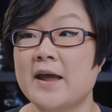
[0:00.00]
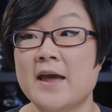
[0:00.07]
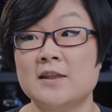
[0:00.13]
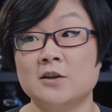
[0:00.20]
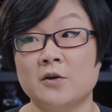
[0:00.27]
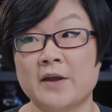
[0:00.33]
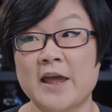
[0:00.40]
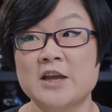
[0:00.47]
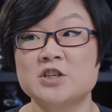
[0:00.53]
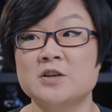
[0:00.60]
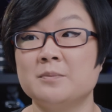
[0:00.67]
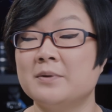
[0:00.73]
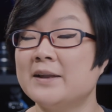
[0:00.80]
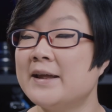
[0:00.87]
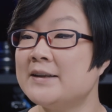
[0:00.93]
and
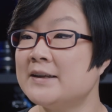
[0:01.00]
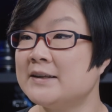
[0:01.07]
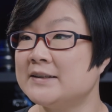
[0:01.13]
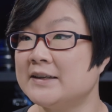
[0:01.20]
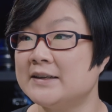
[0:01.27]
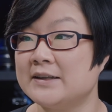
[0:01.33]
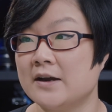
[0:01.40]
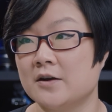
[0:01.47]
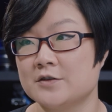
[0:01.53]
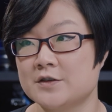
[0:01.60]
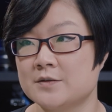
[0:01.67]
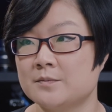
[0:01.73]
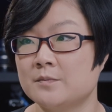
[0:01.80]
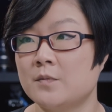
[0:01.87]
location planning details,